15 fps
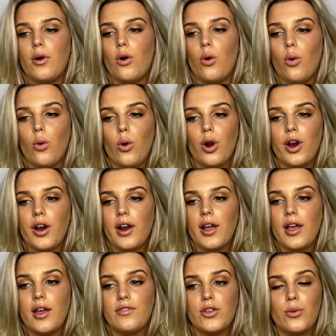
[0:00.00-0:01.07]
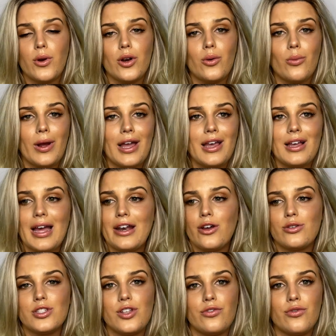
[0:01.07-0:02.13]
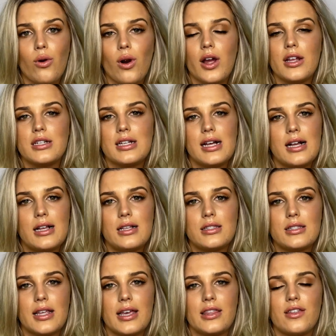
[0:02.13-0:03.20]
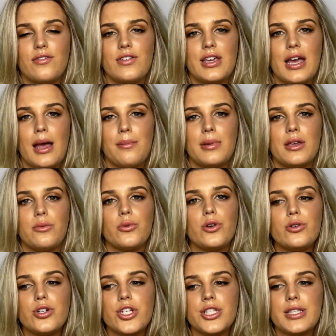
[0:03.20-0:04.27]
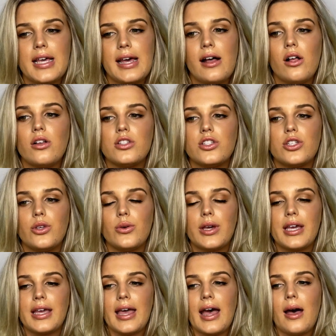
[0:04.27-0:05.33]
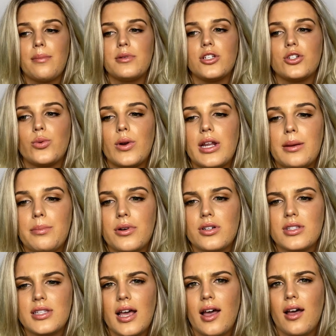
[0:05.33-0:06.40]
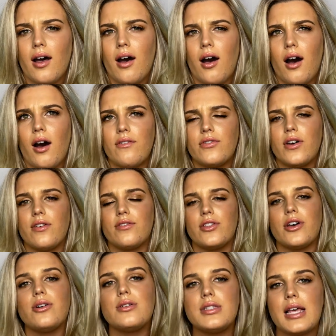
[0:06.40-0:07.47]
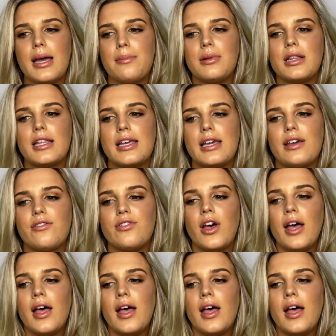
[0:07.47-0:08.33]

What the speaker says: Or if you want to wait, I know Sephora does like the VIB Rouge sale, so you can get up to 20% off of those, I believe.